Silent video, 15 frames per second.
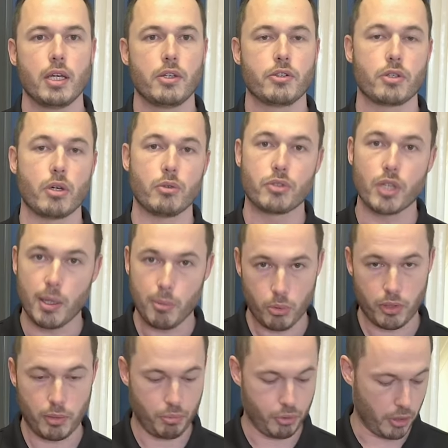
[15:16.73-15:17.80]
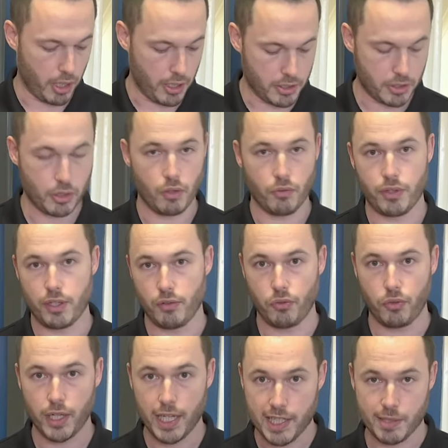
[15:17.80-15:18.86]
So double the price of the
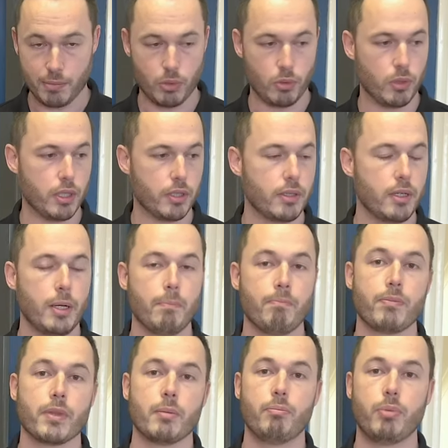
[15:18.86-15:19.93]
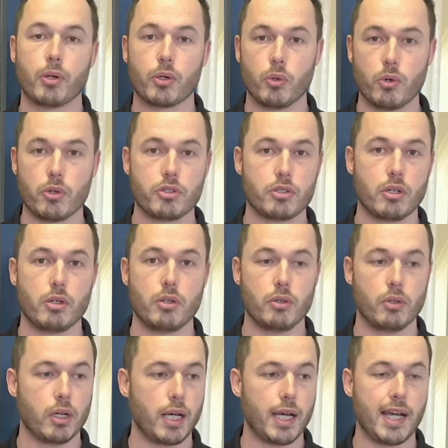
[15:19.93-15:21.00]
inflatable one, but
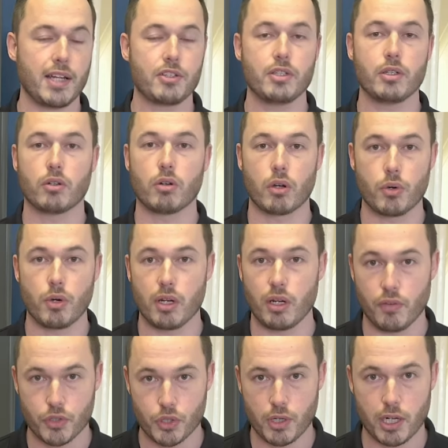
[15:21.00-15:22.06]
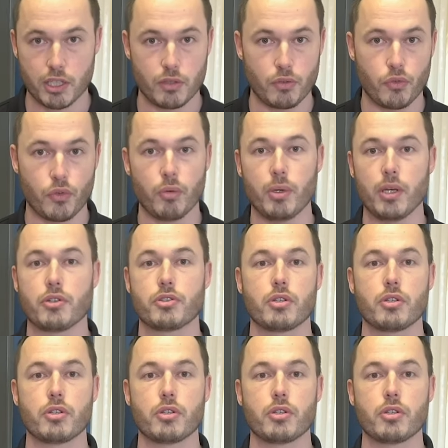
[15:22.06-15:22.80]
also actually I've got quite a lot of traction from it.